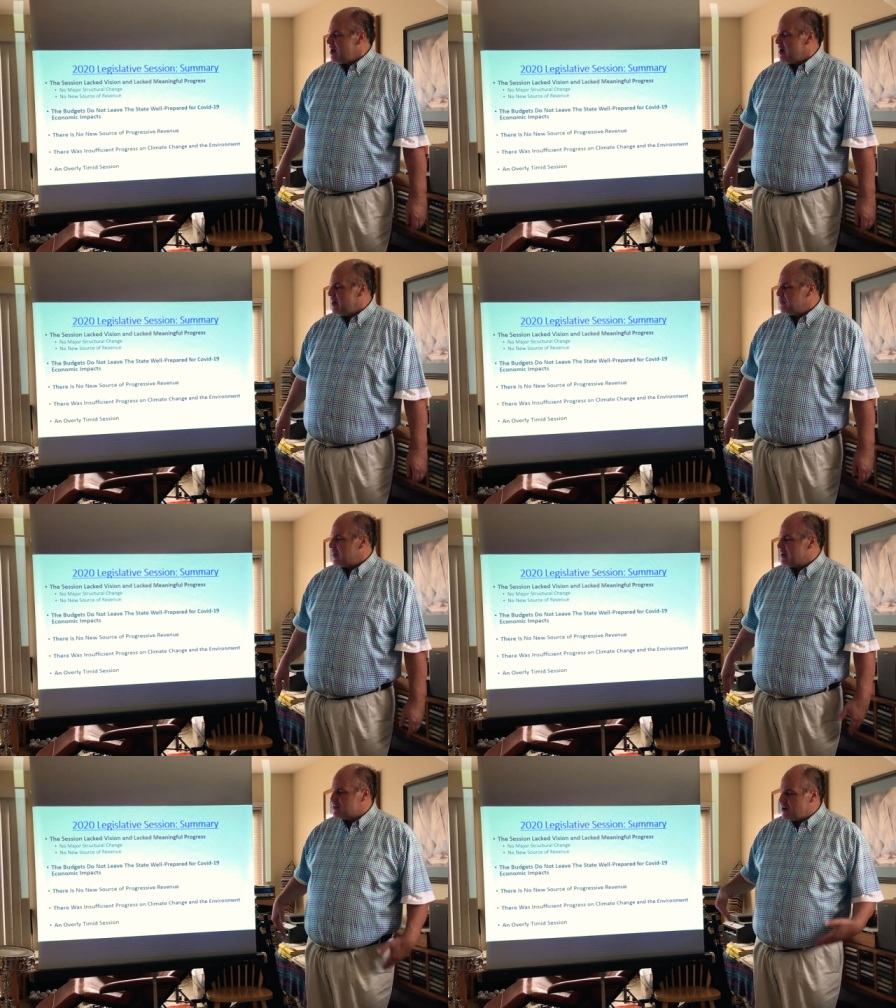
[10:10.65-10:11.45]
And
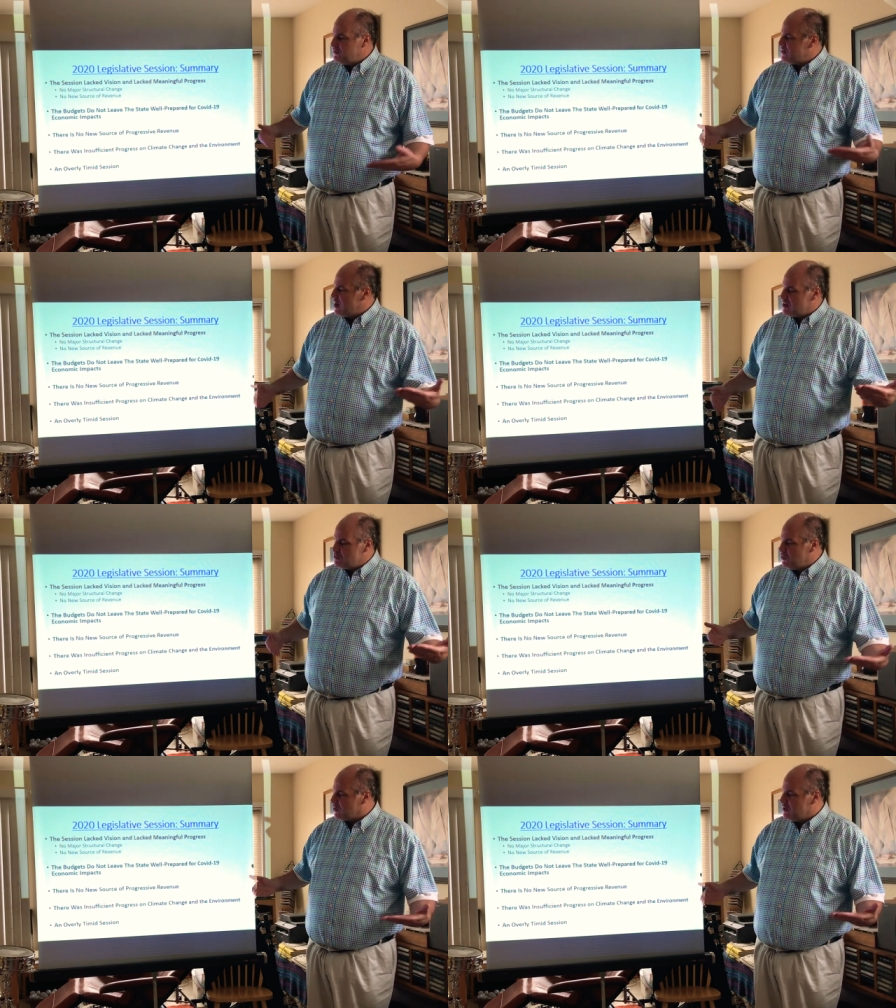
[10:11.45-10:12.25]
as I've said
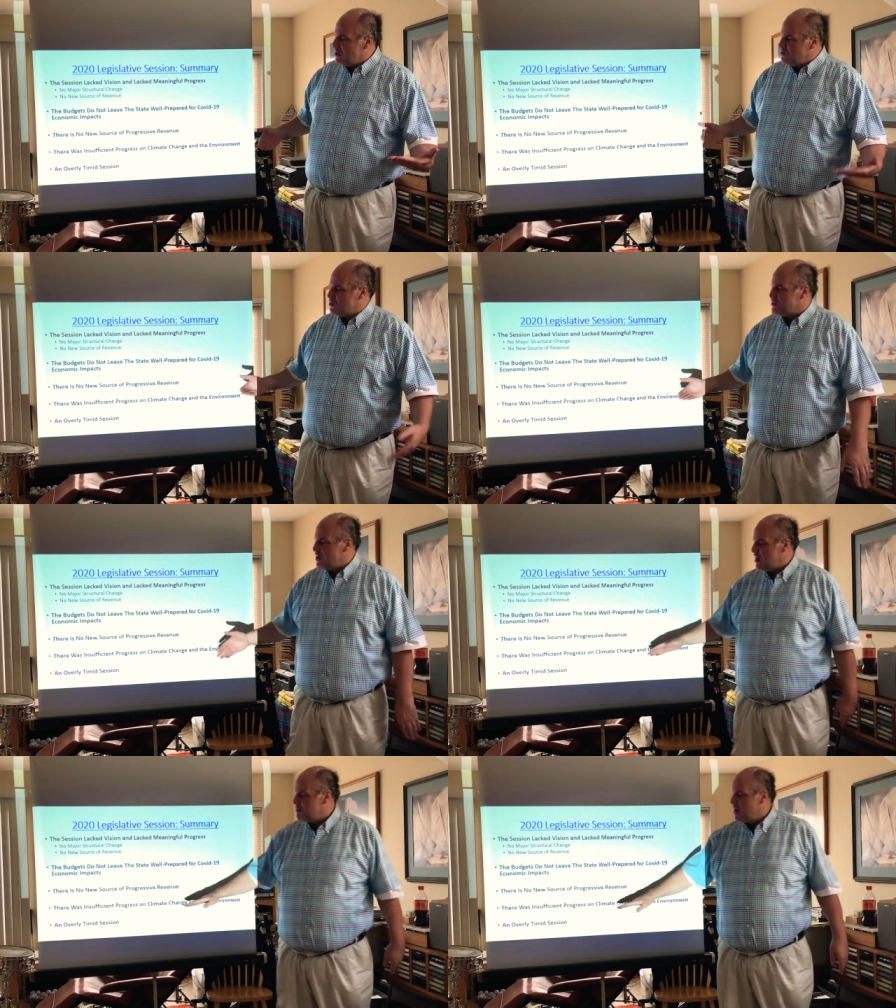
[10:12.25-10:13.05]
and will continue to
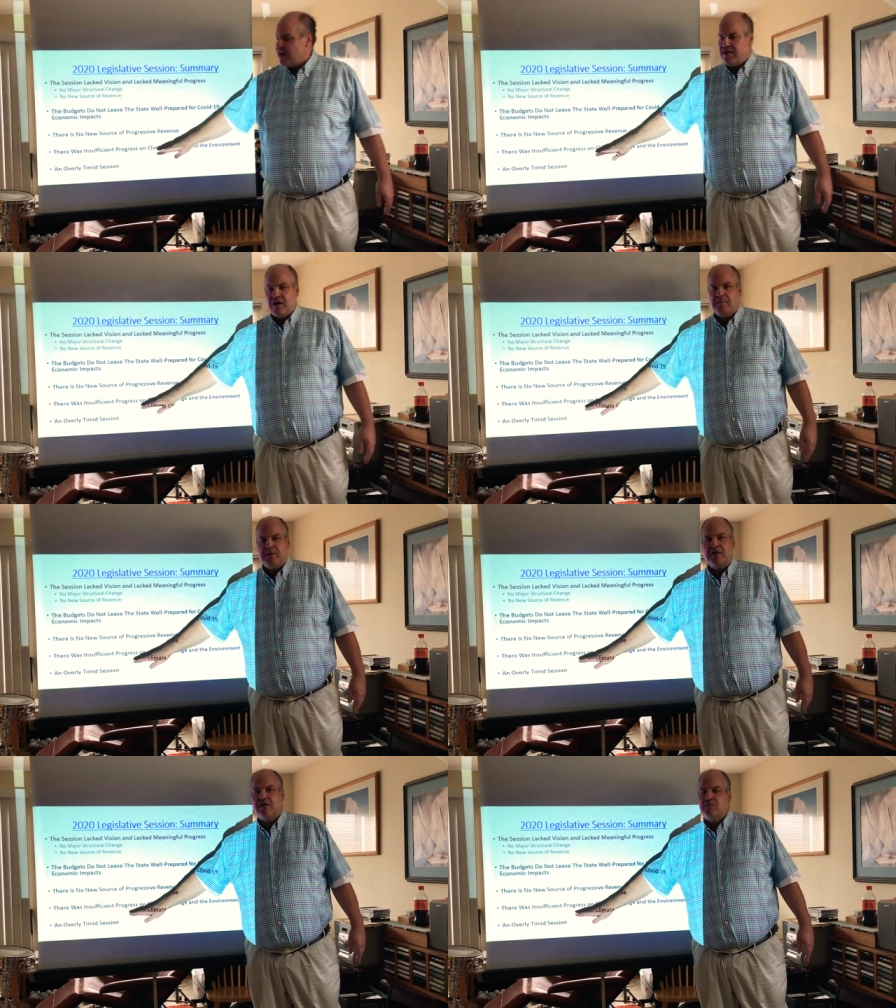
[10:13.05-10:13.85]
say, in my
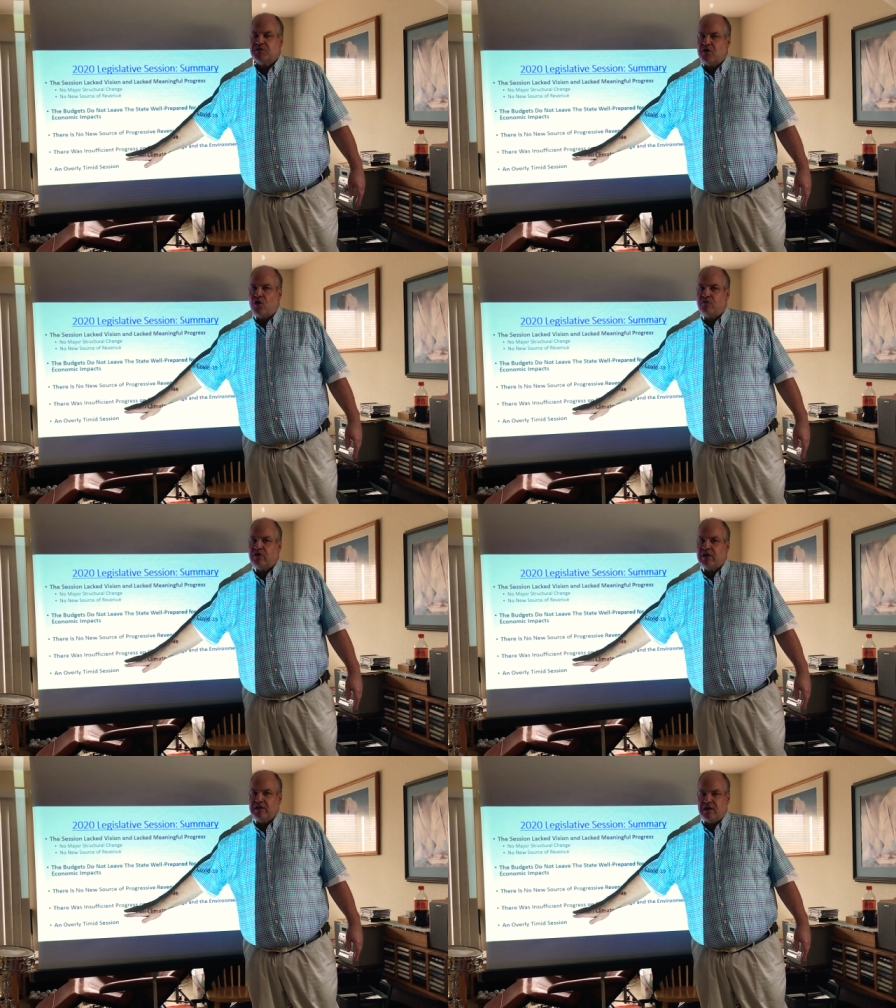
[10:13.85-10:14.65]
opinion, it was an
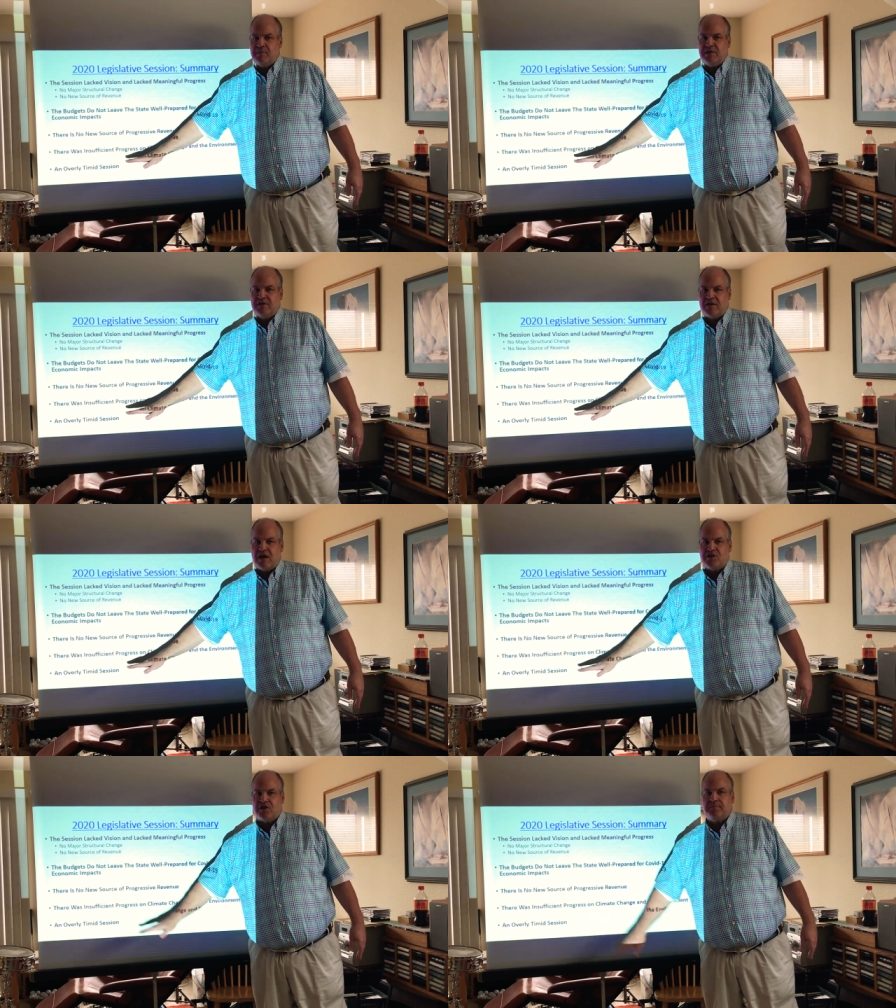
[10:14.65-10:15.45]
overly timid
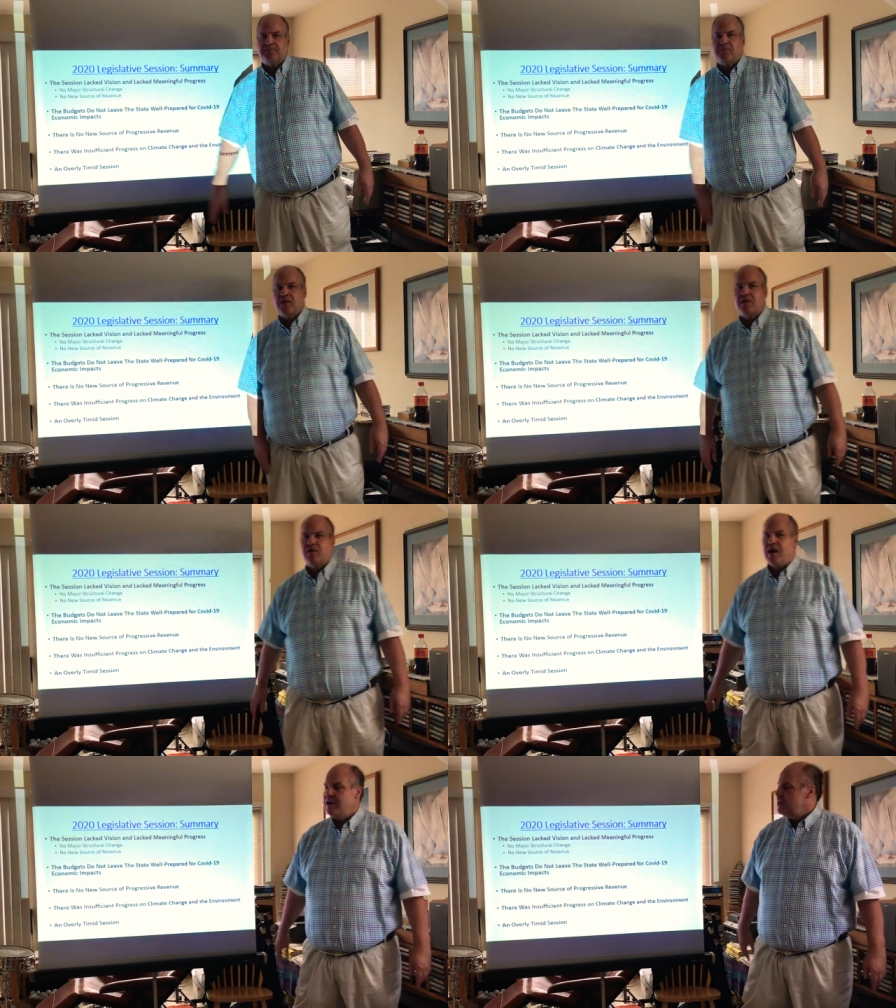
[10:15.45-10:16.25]
session.
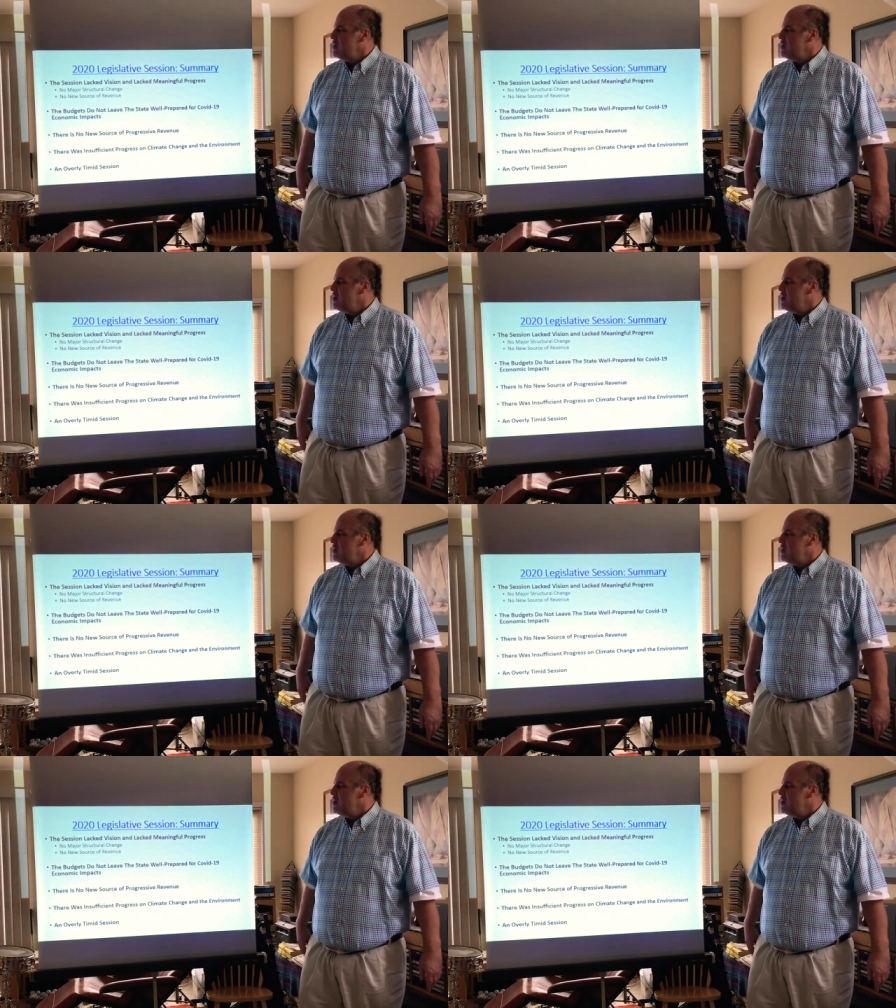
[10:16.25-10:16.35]
Okay.